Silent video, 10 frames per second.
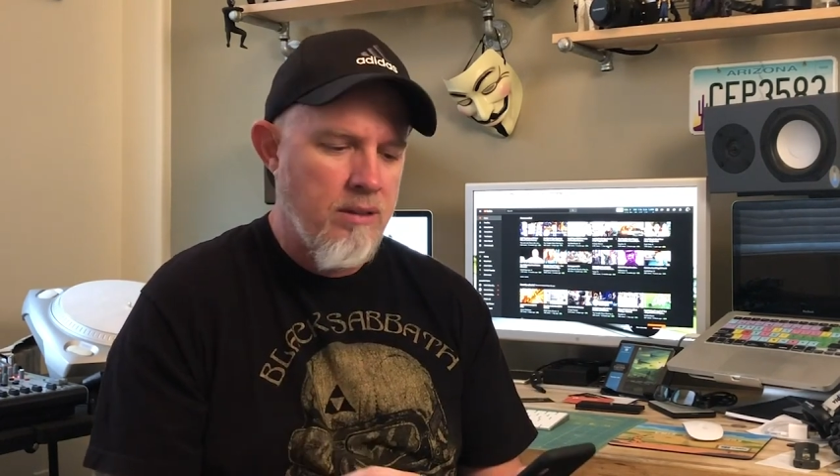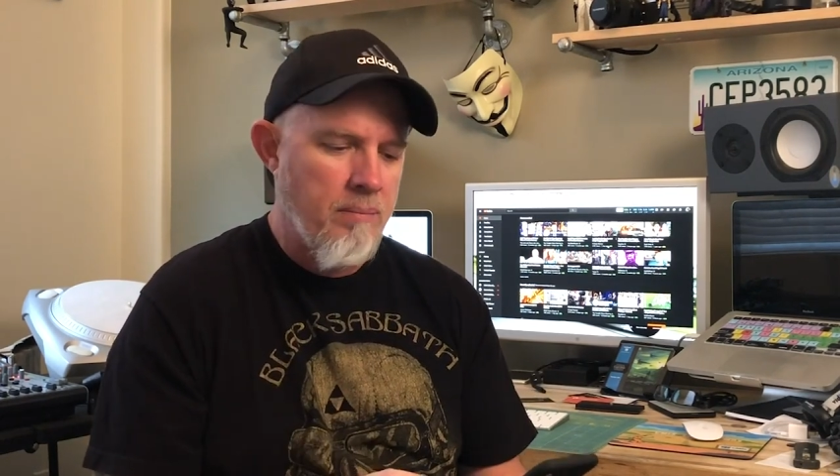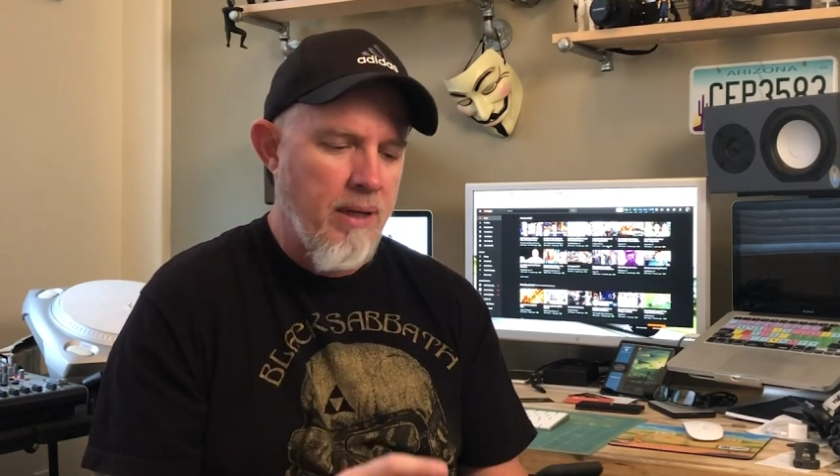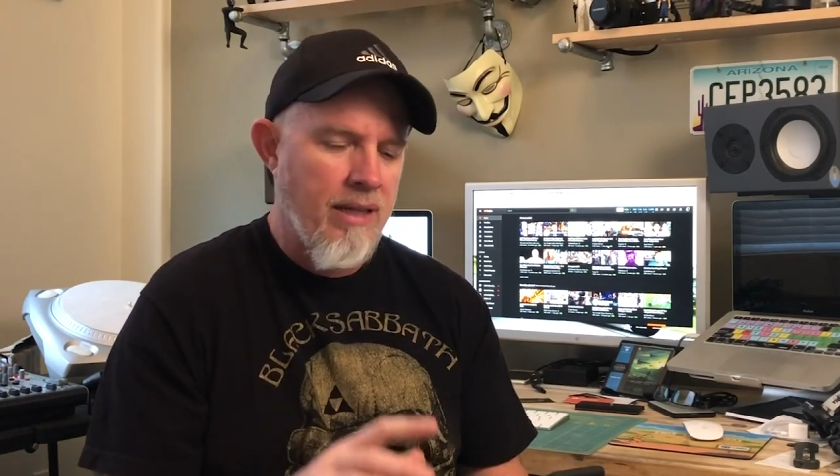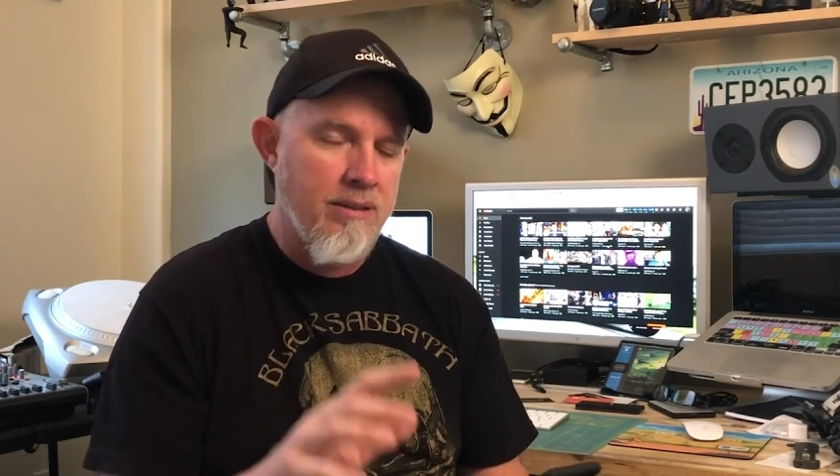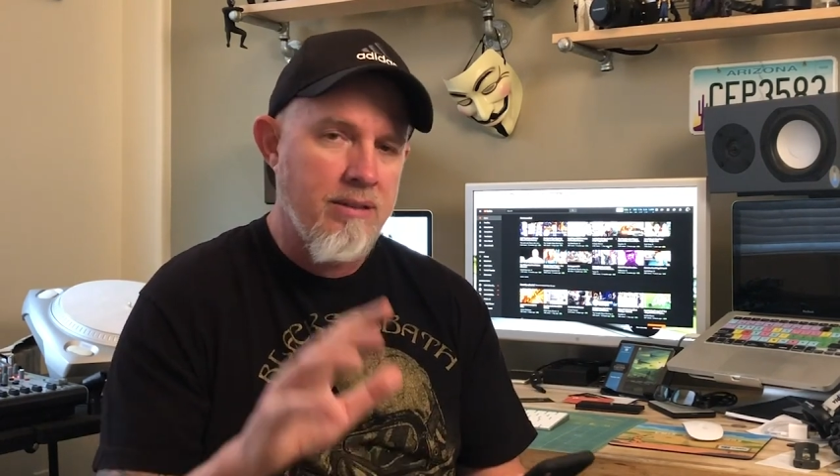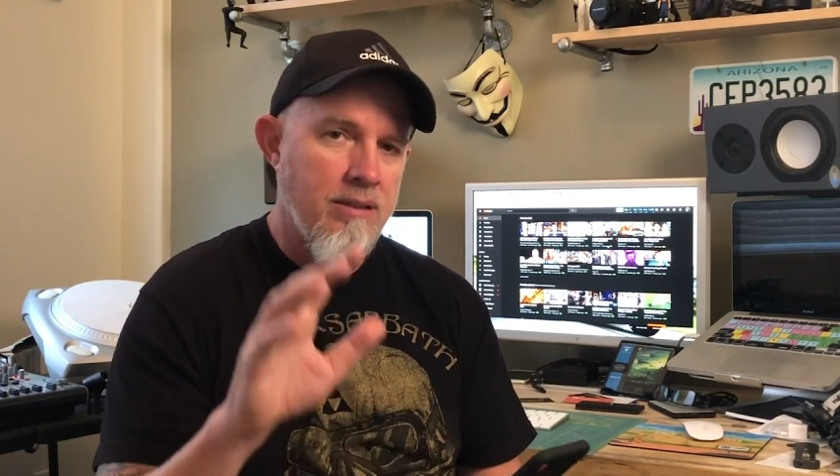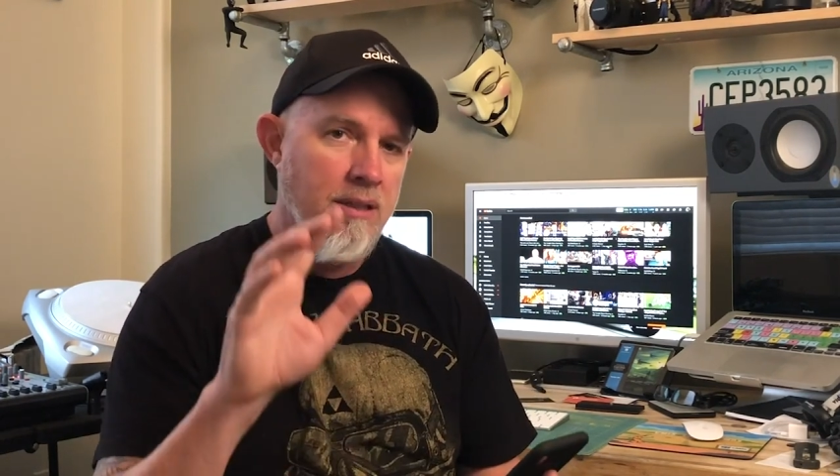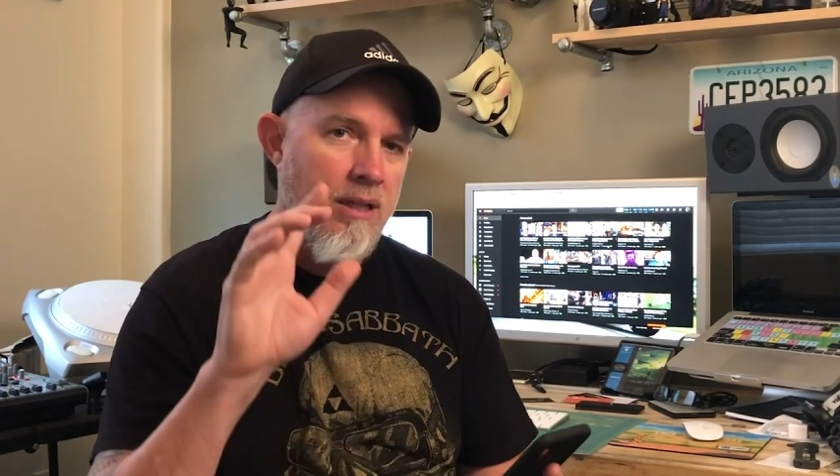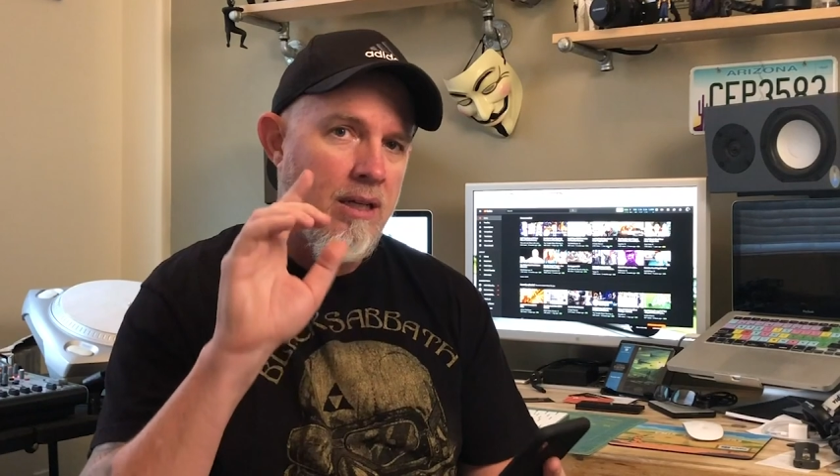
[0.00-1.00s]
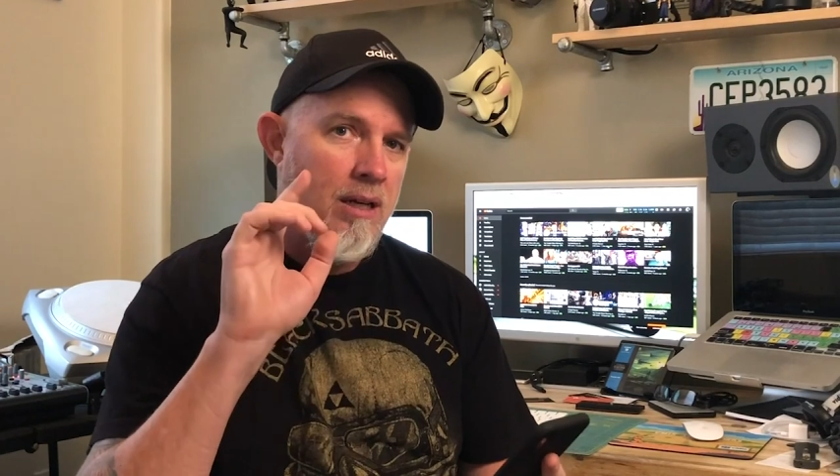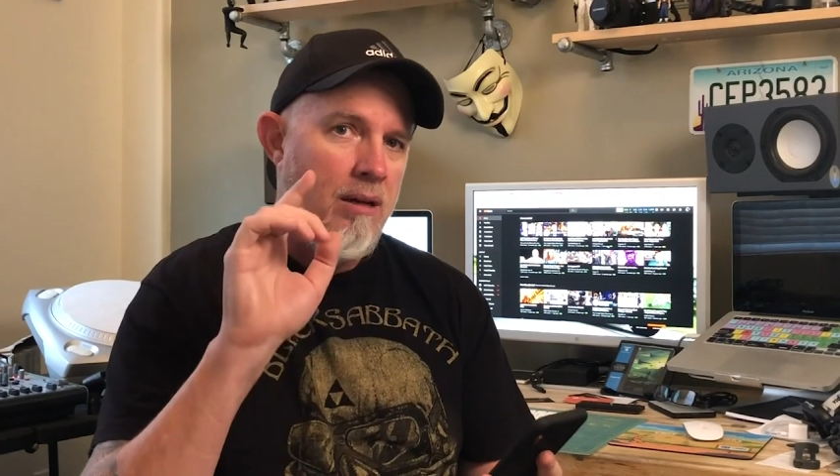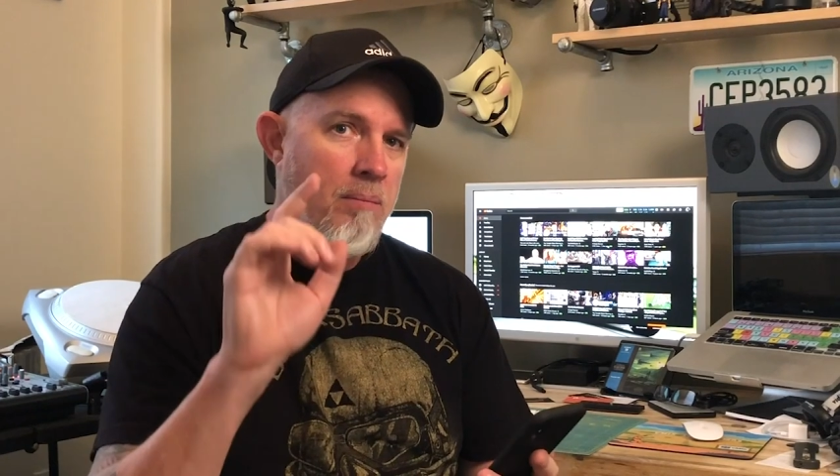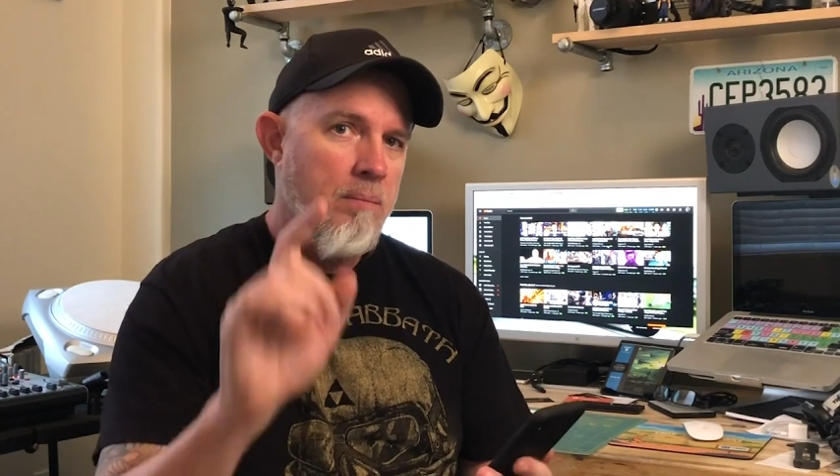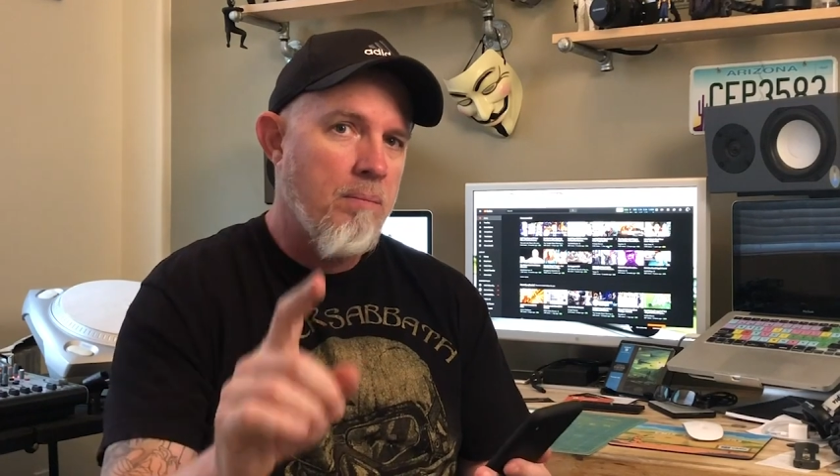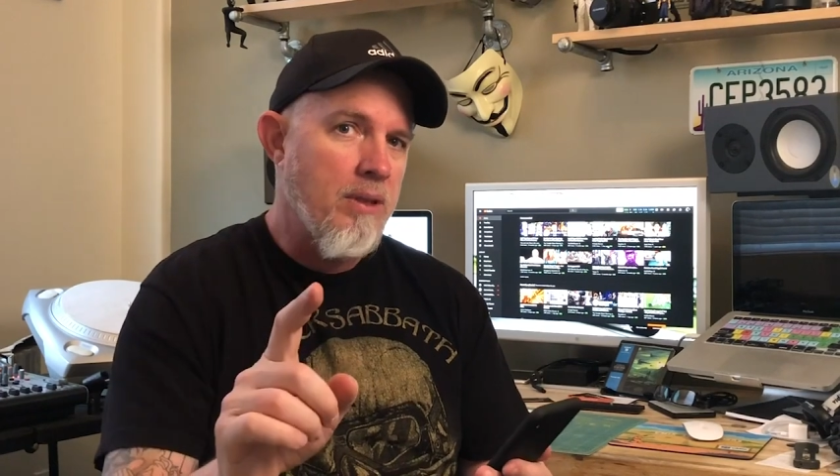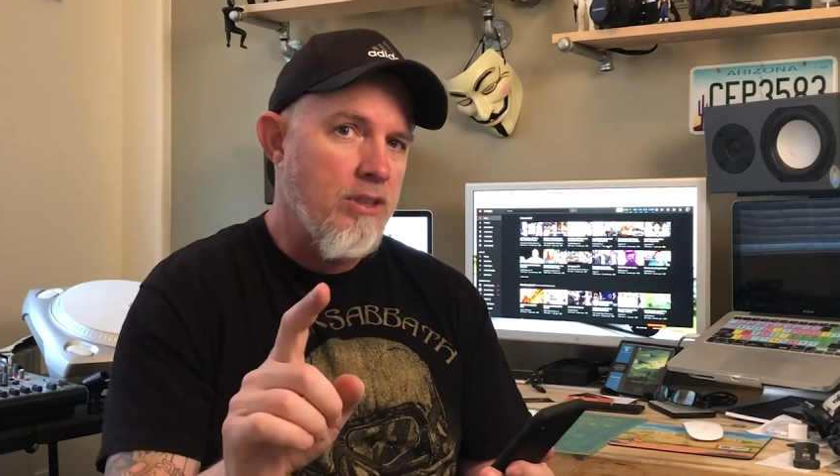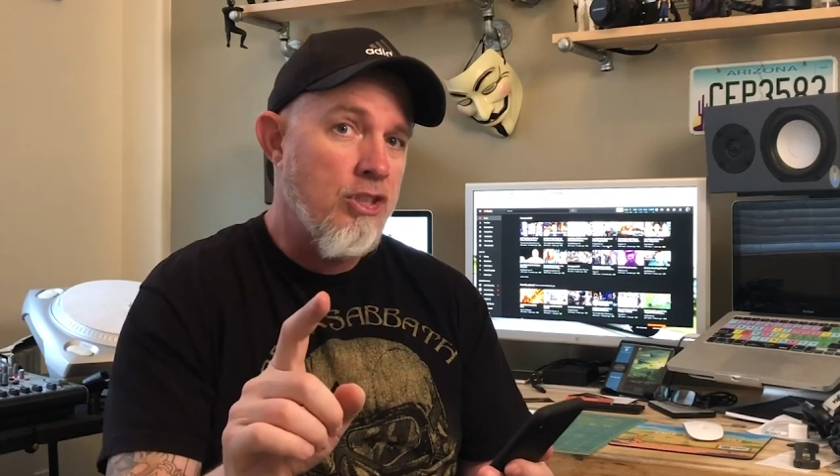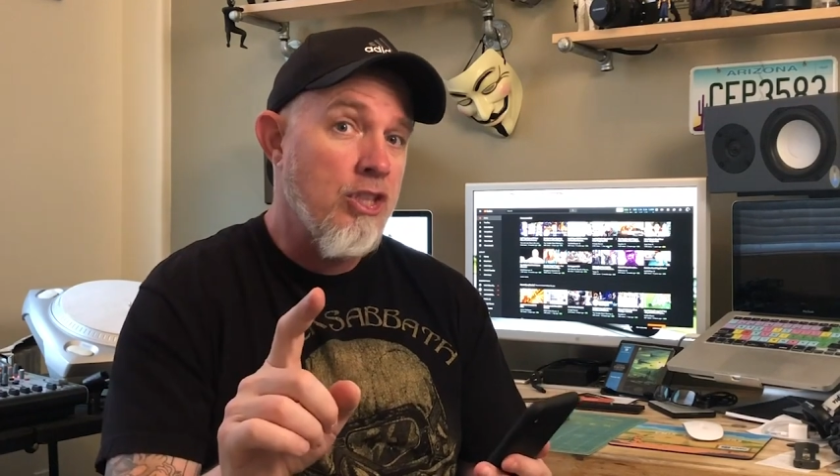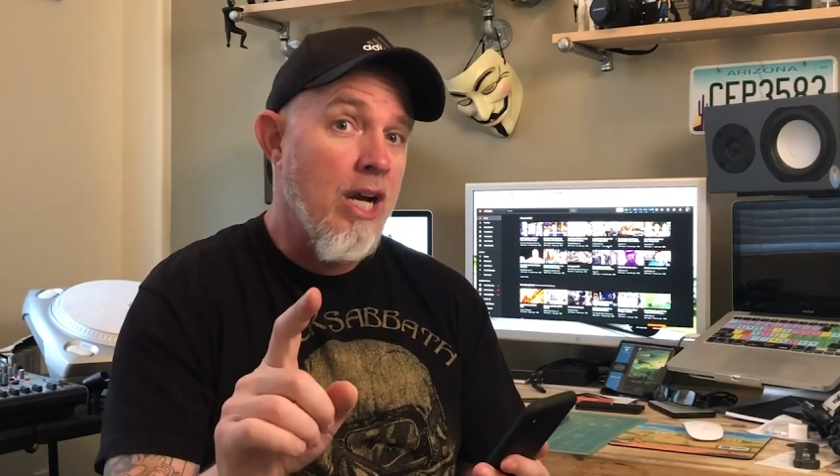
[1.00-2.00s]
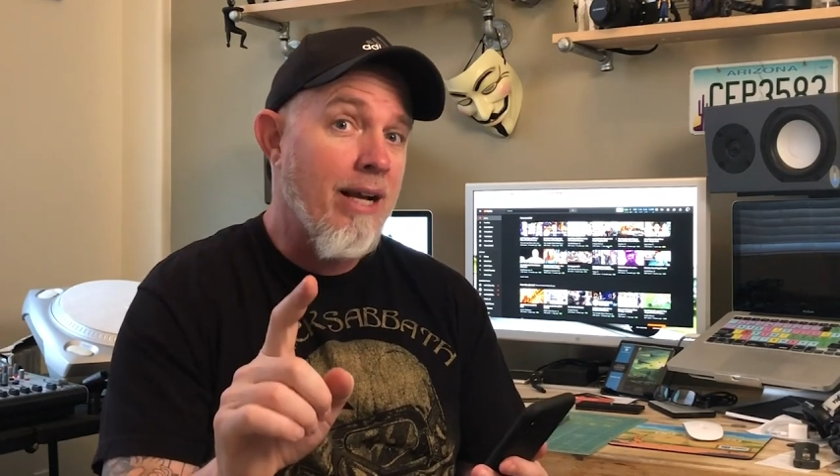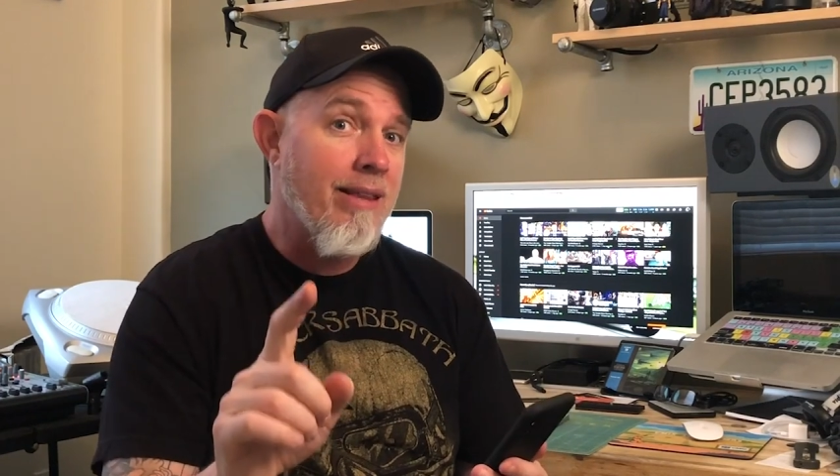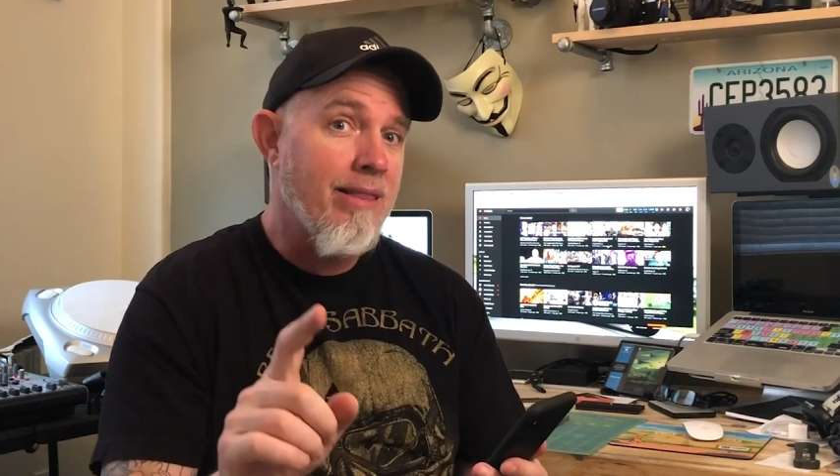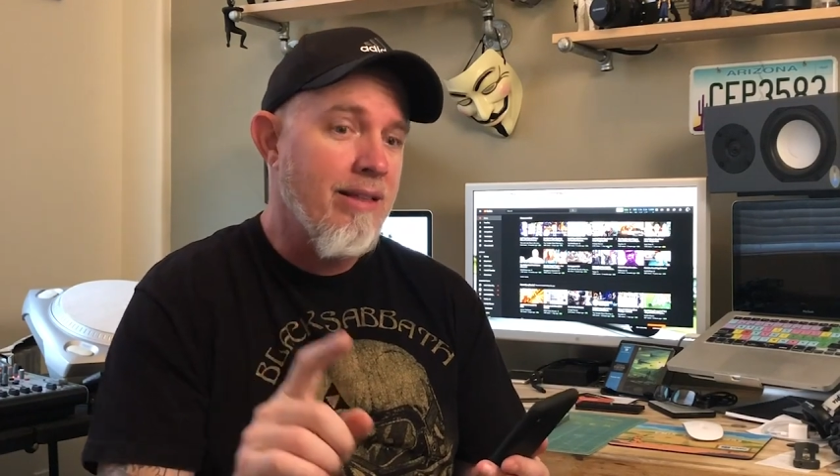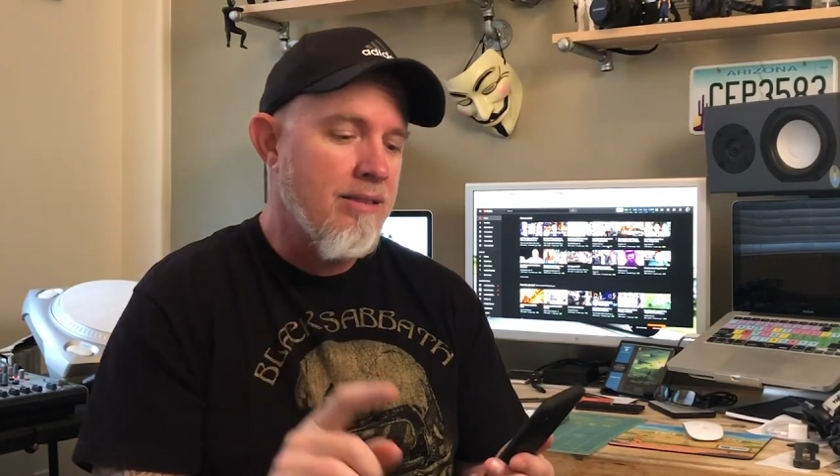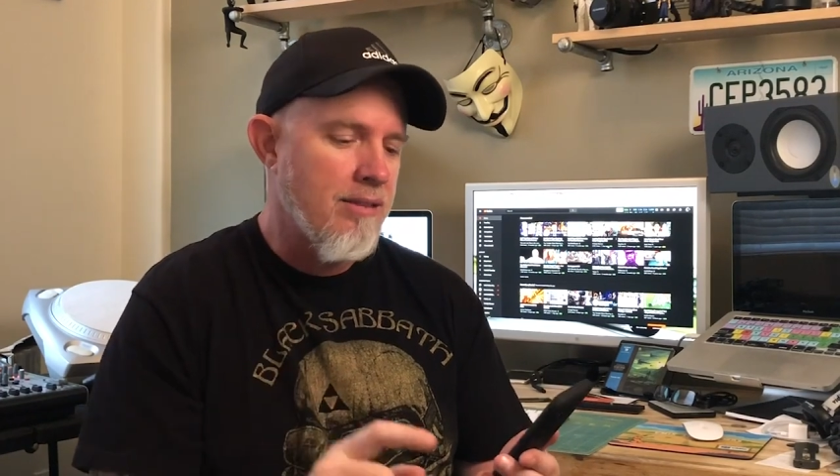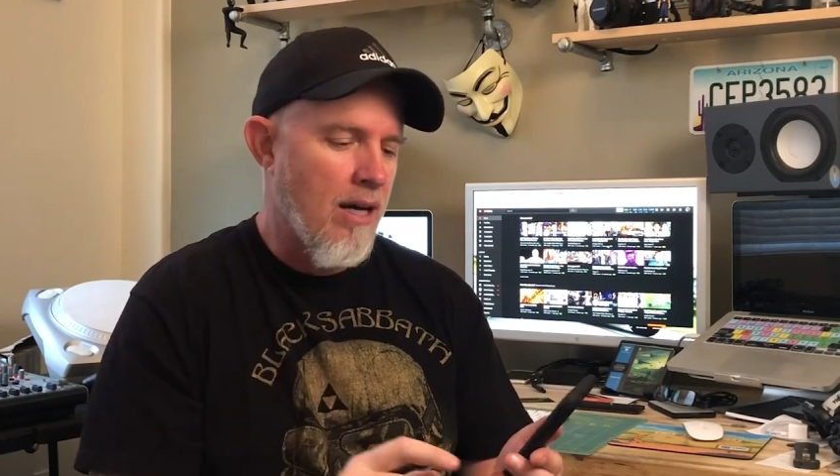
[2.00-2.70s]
the best. But check this